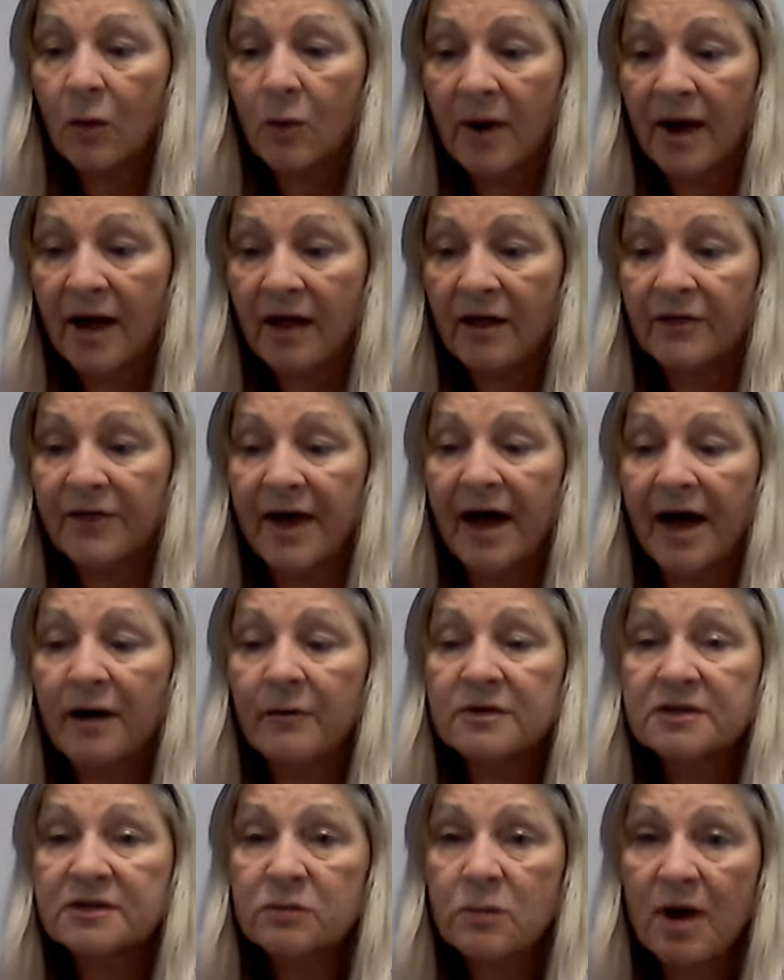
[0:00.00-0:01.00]
Well,
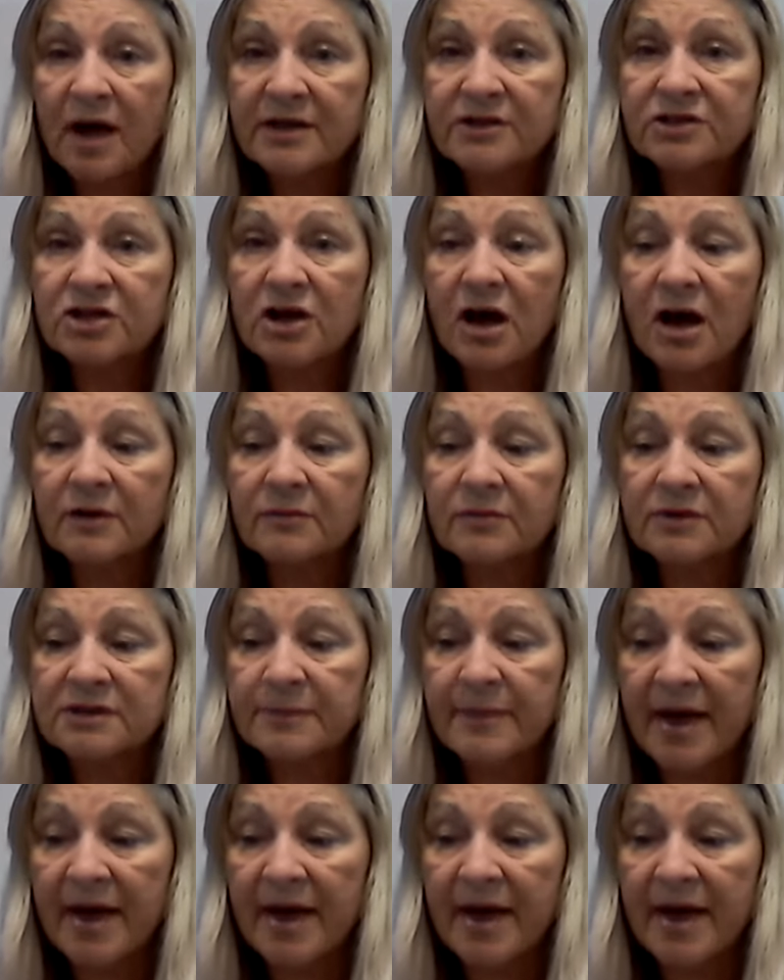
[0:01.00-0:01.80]
that was why John was